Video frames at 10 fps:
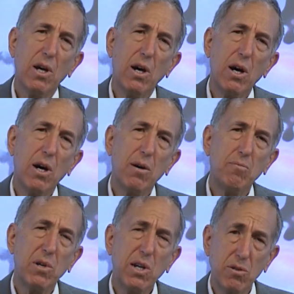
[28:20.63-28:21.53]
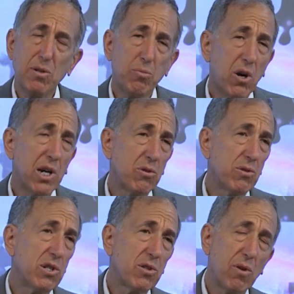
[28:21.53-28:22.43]
here's a partial
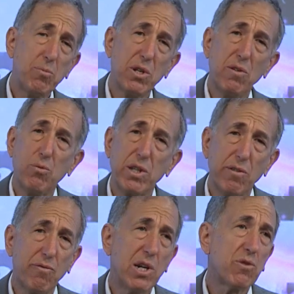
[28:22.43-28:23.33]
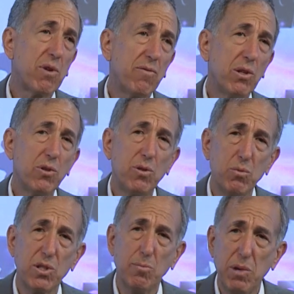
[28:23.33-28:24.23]
description of what the French Revolution
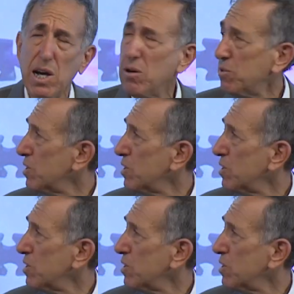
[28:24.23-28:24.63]
was about.